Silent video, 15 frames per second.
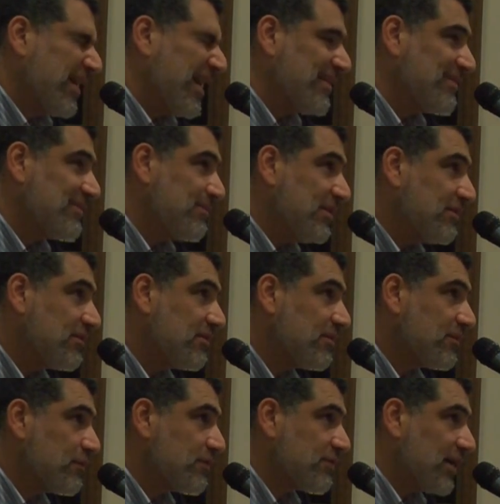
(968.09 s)
I speak to him
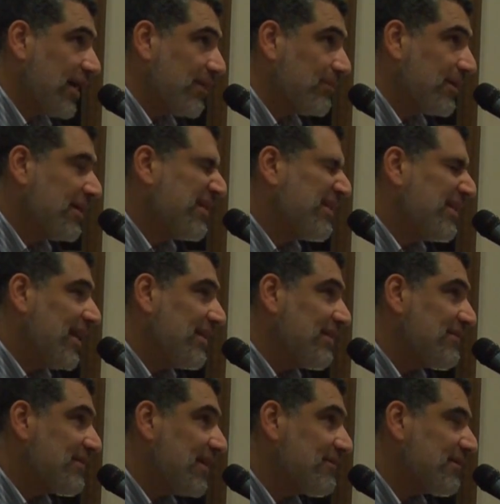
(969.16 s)
through Skype, and he
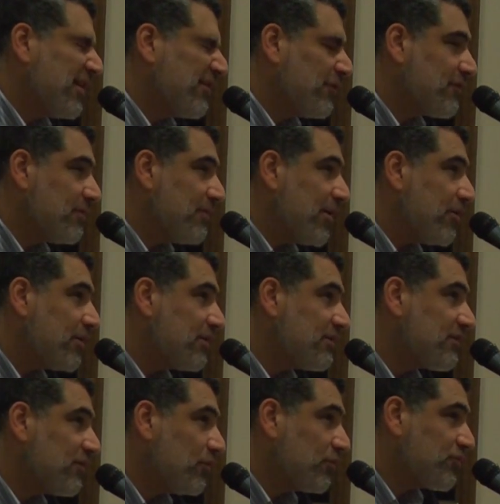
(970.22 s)
says, there's American
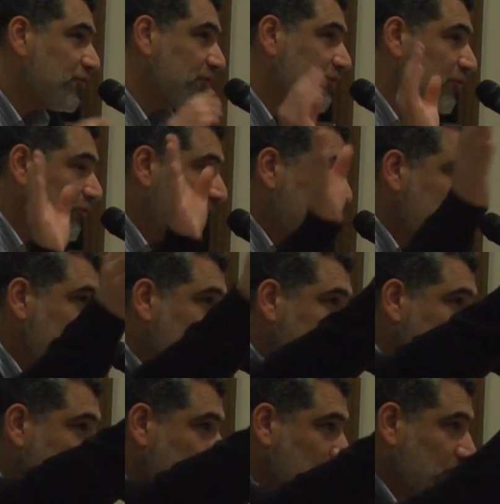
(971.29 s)
soldiers right around
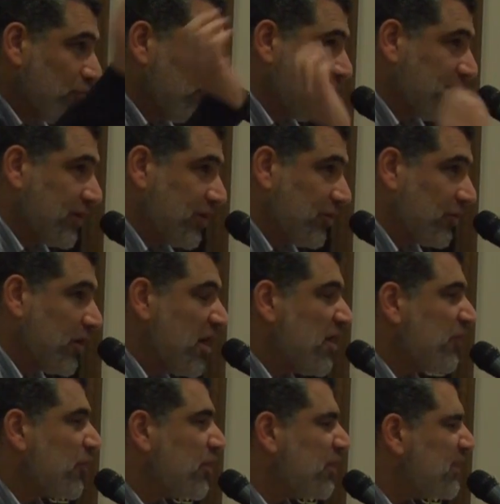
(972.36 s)
the corner over here.
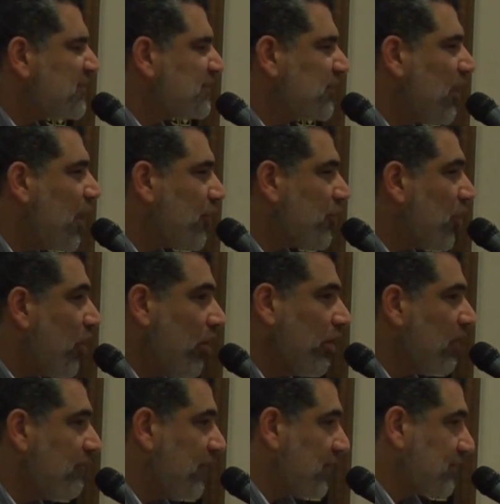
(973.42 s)
They're going to slaughter
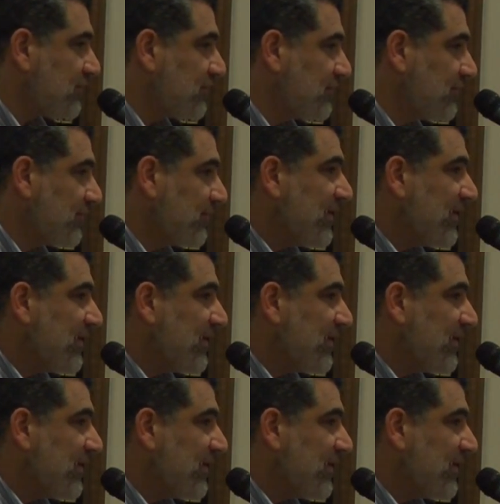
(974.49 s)
all of us.